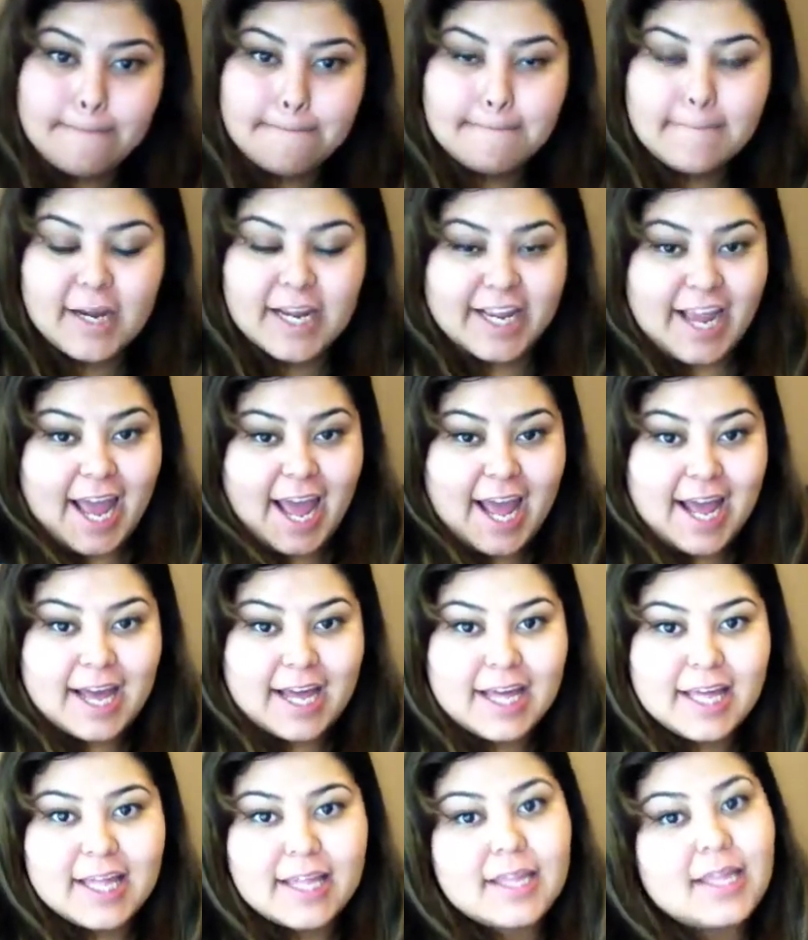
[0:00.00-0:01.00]
But
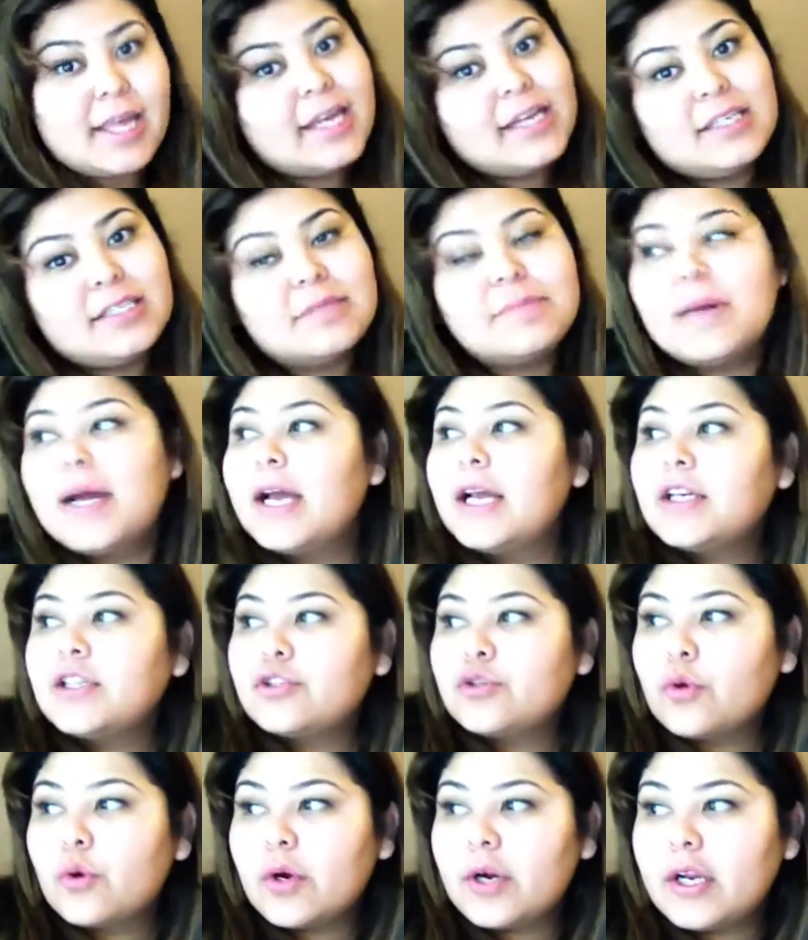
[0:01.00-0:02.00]
yeah, that is my
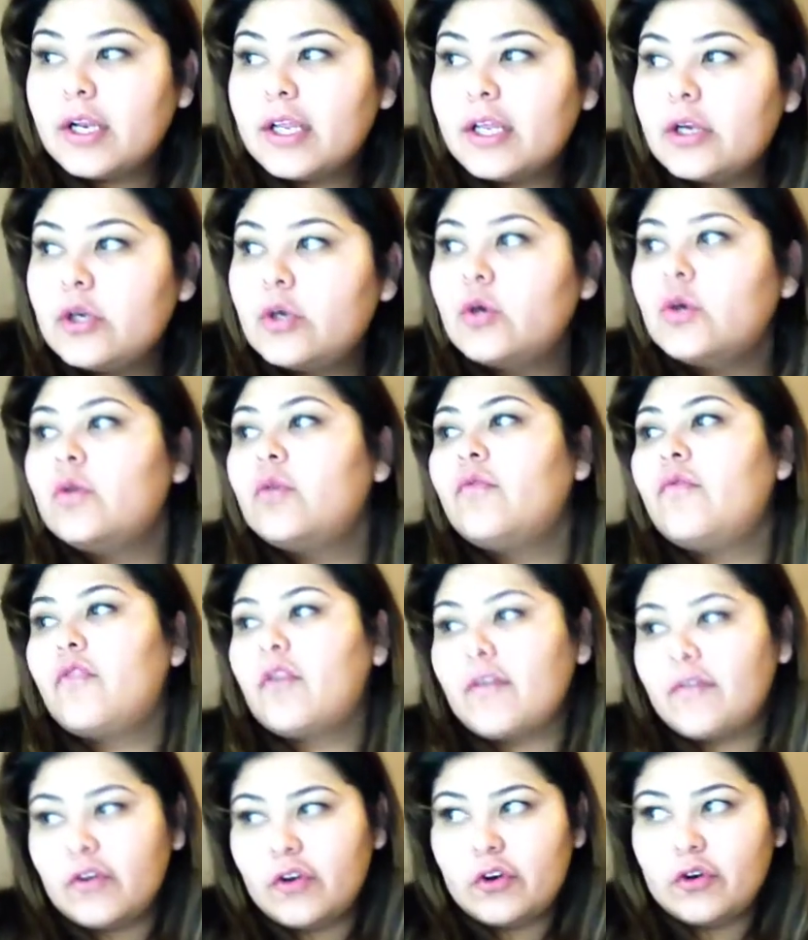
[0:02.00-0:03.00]
short little
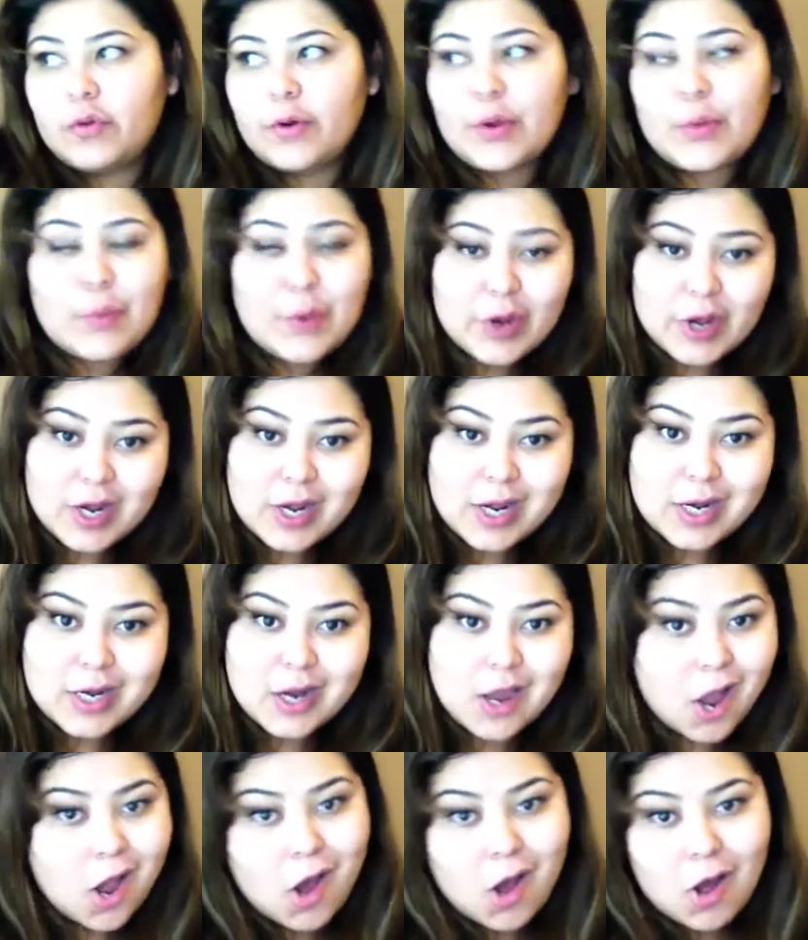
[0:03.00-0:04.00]
Forever 21
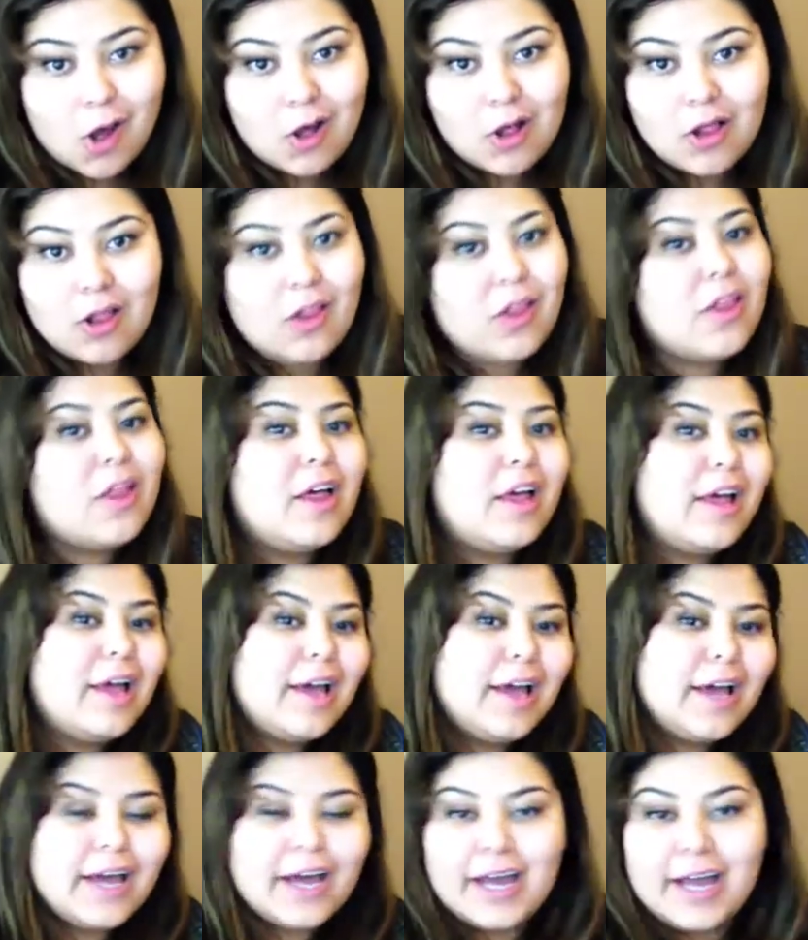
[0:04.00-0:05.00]
haul,
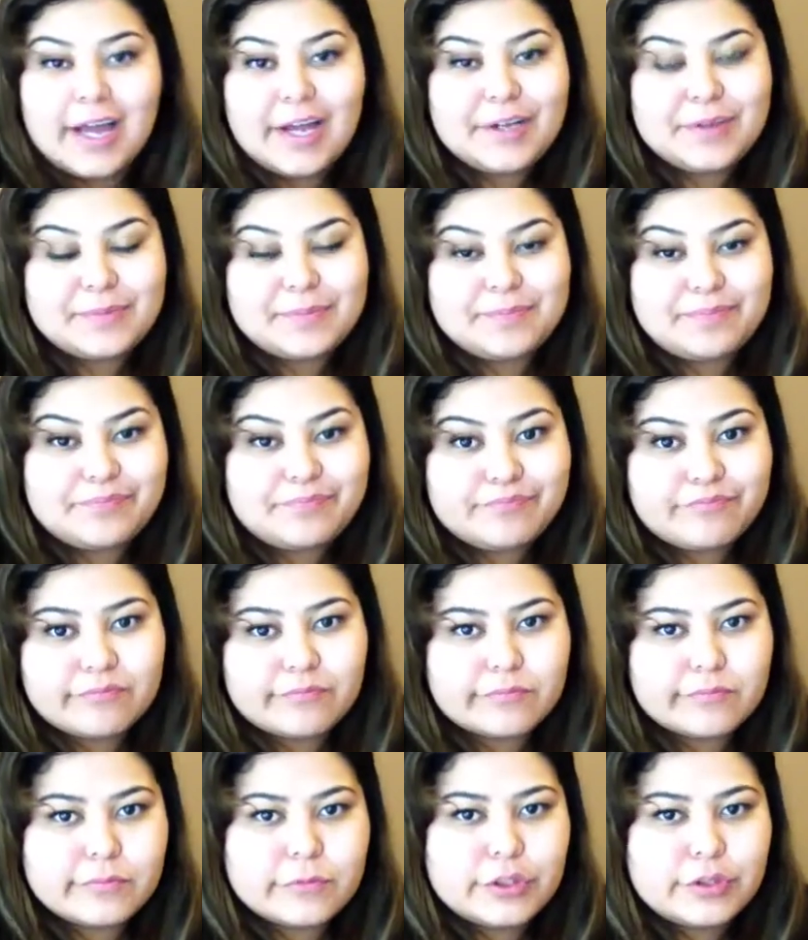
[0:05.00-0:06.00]

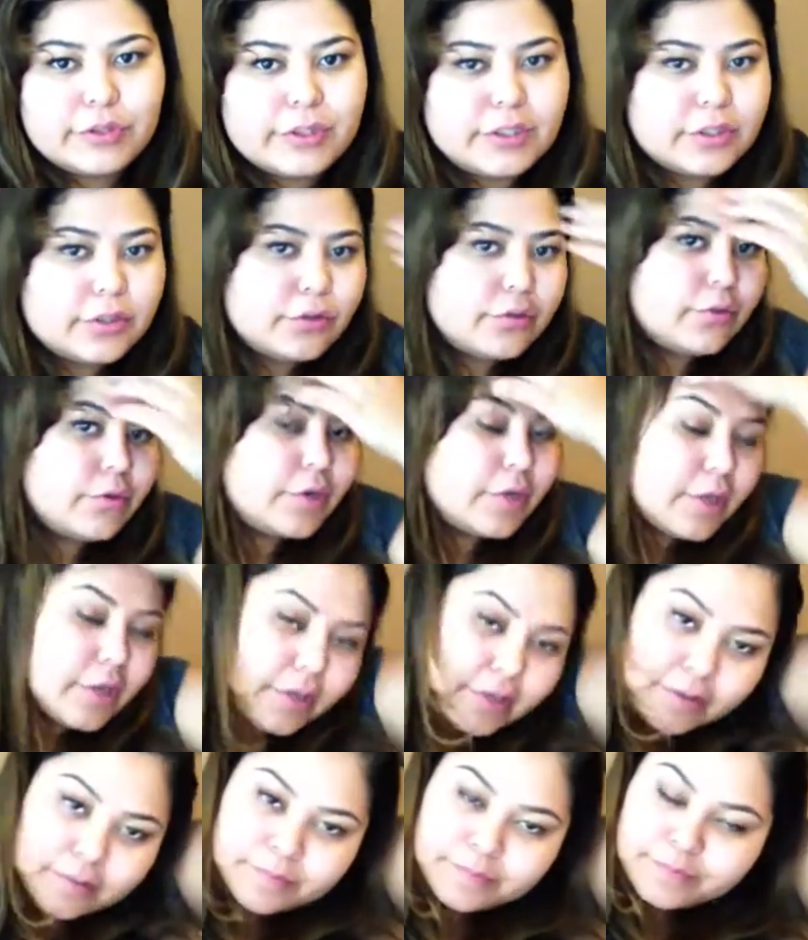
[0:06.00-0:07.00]
Juicy Couture
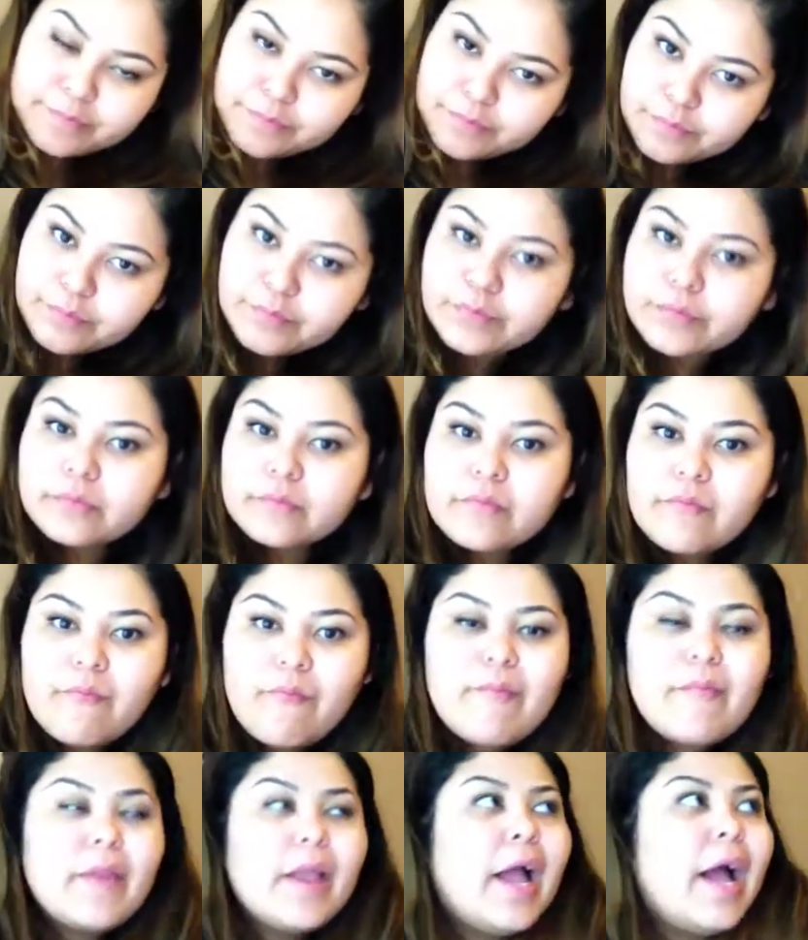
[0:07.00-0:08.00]
haul.
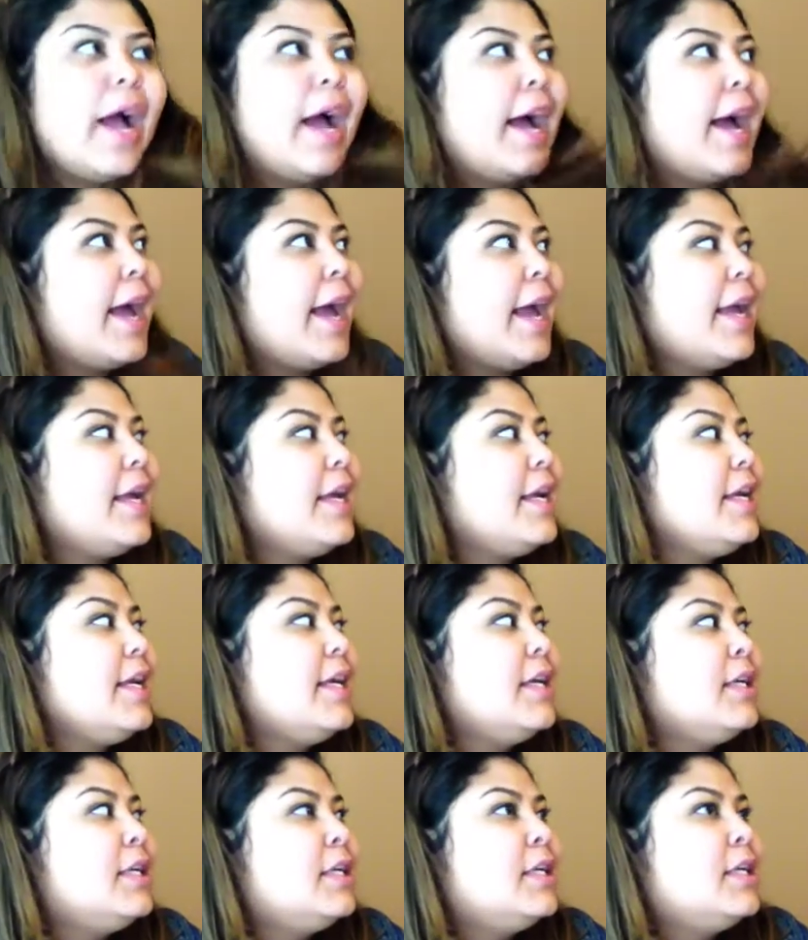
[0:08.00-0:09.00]
I